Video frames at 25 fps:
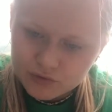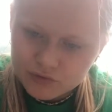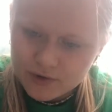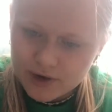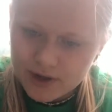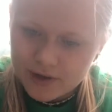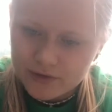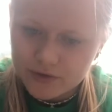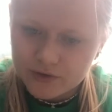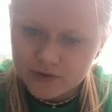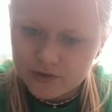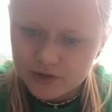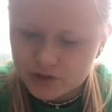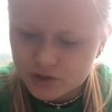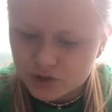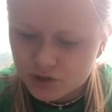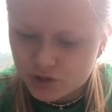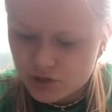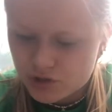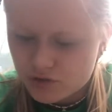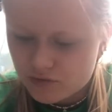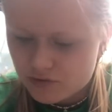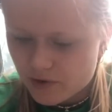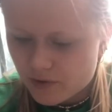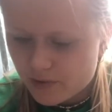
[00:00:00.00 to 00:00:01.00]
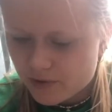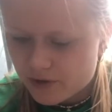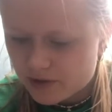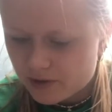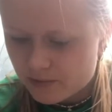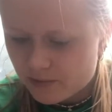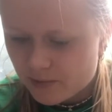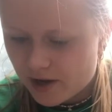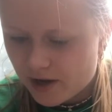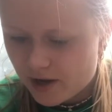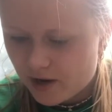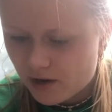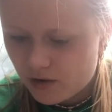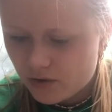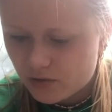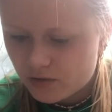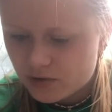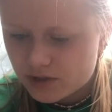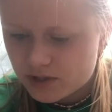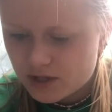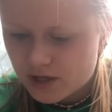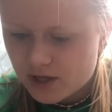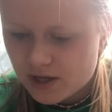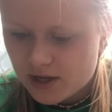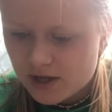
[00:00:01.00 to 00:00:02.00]
rather than just throwing them
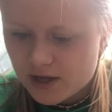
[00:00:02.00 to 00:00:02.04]
out.